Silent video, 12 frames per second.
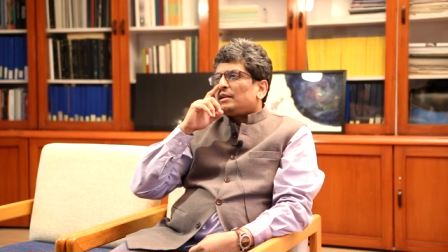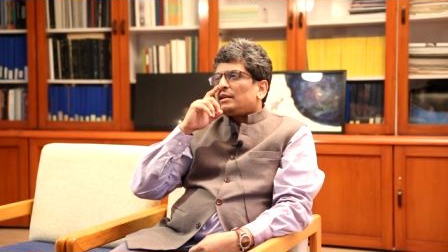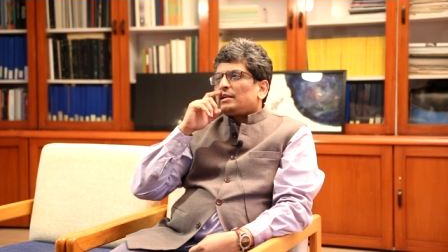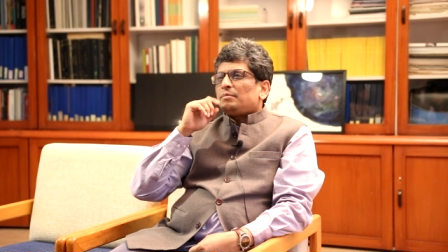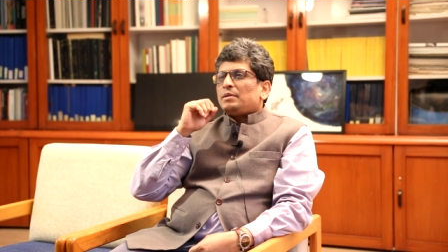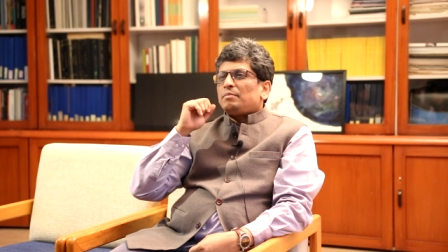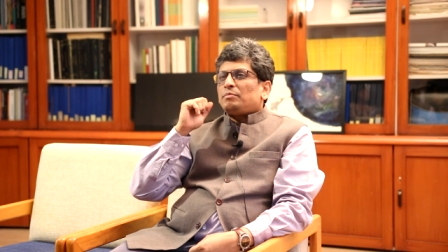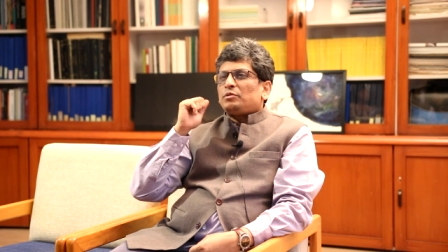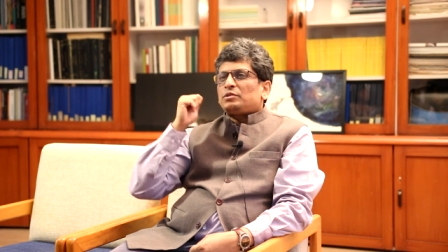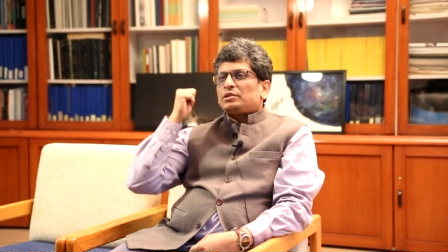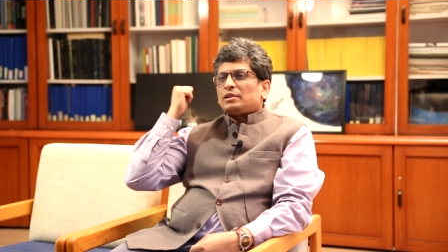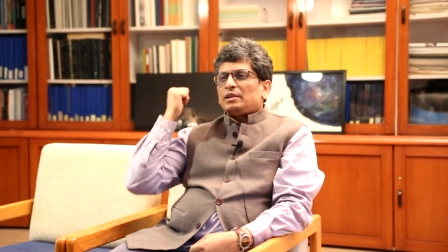It will be
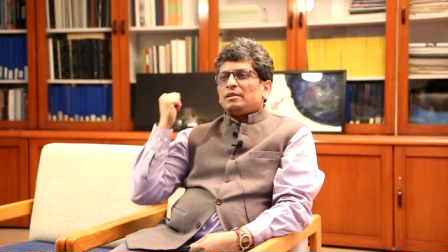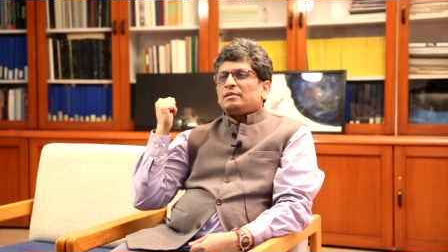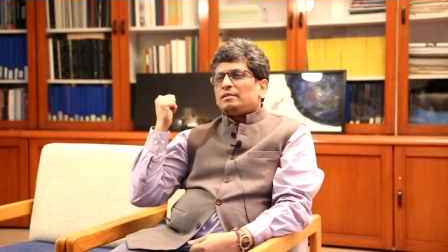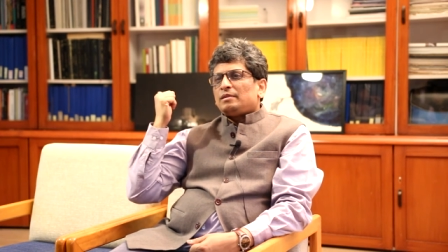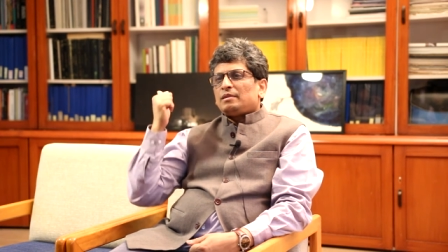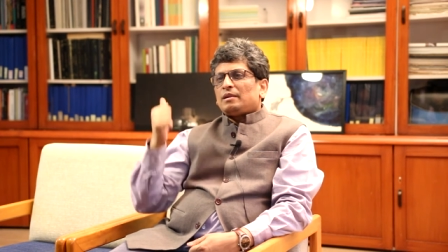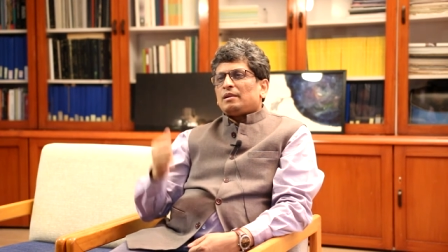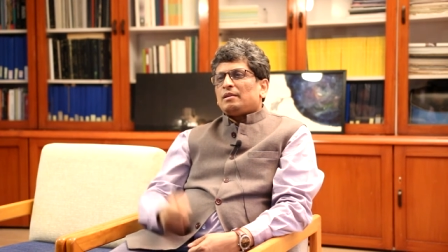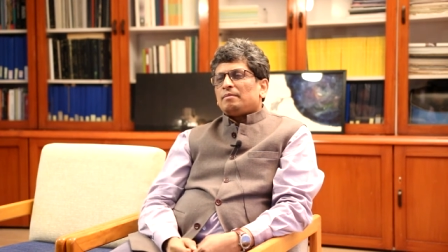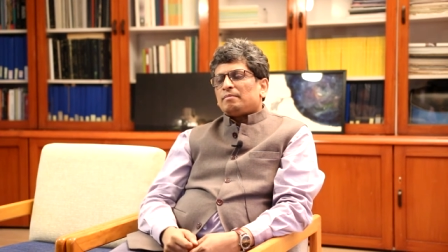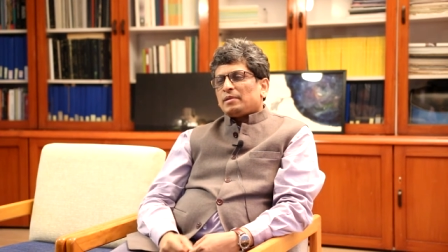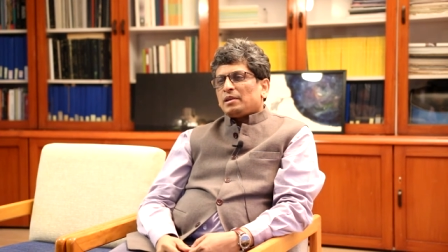put in um,